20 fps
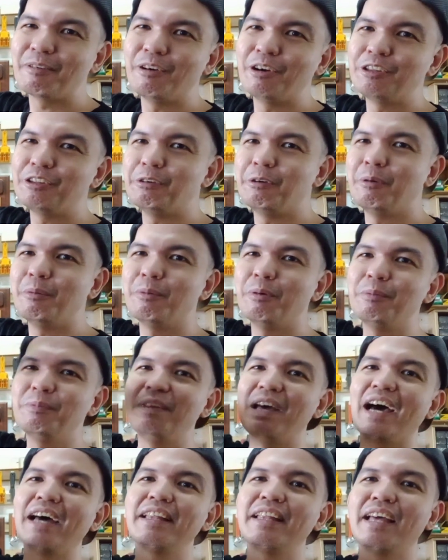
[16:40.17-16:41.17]
I'm going to
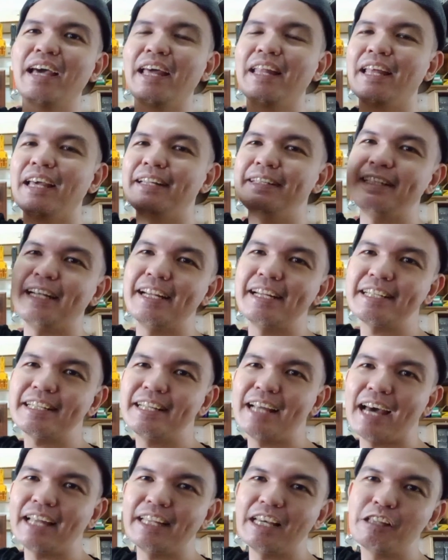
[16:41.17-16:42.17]
remove that and then
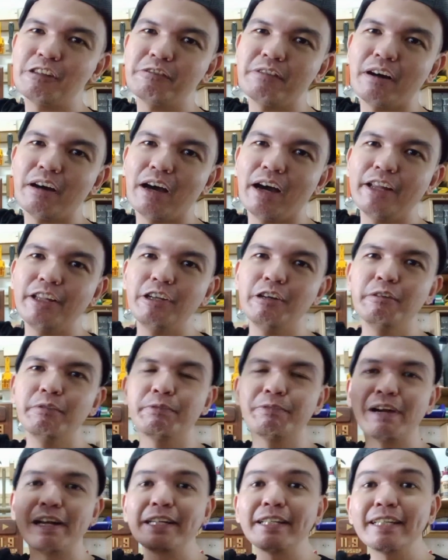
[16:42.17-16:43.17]
change that into a
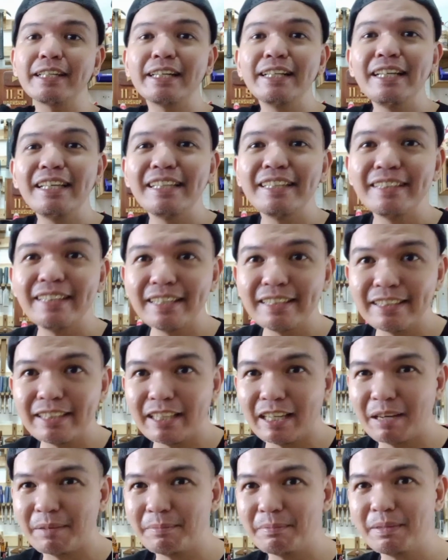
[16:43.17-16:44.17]
new French cleat
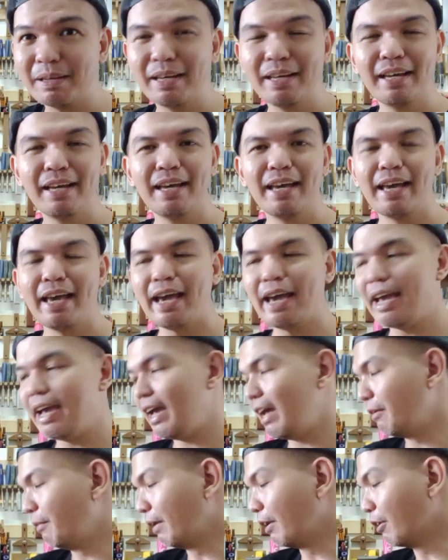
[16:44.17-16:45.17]
system.
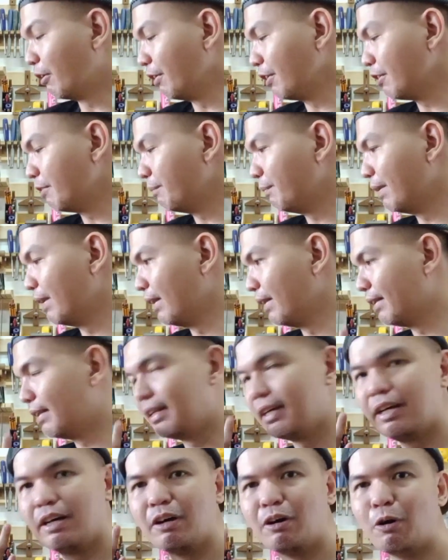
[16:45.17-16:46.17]
And we're going to
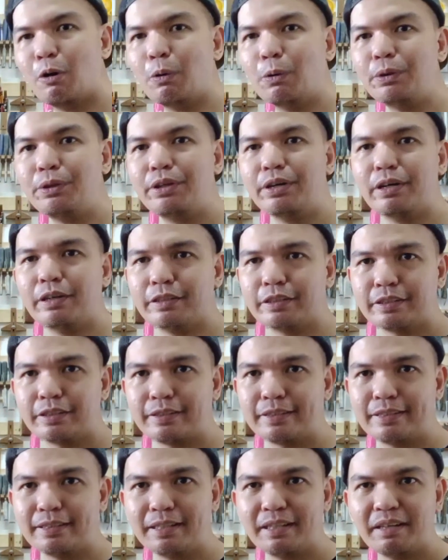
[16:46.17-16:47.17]
build
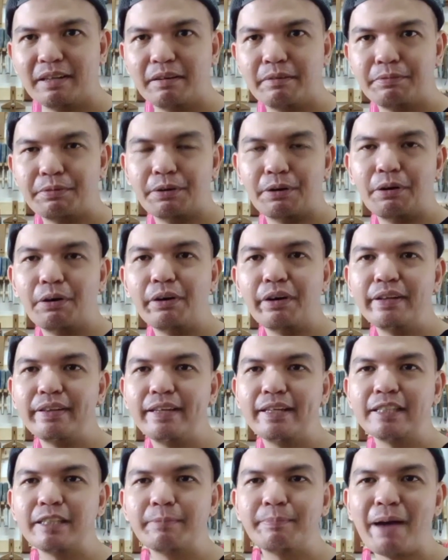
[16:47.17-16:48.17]
holders for
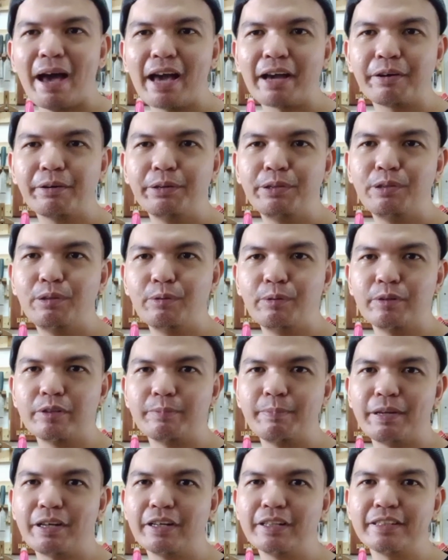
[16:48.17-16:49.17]
all these Banggood
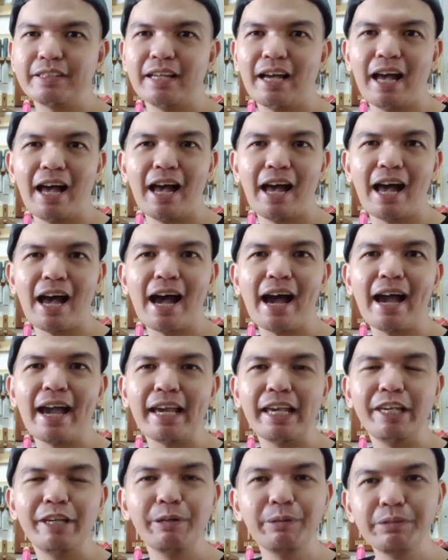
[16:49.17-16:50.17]
tools because
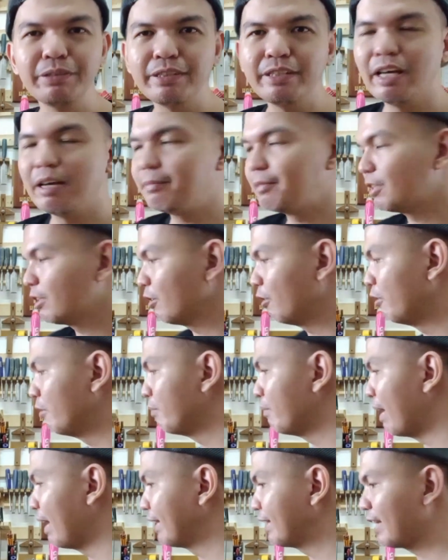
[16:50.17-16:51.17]
I use them
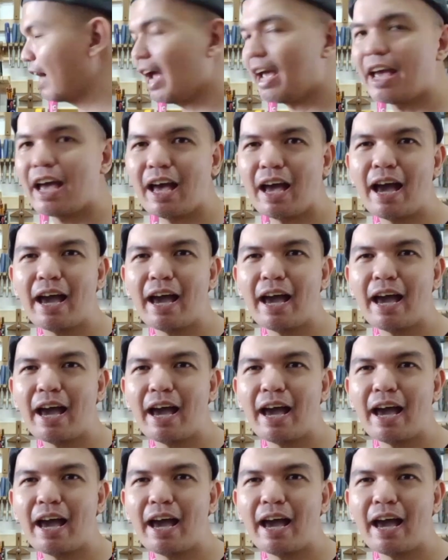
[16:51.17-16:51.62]
so much.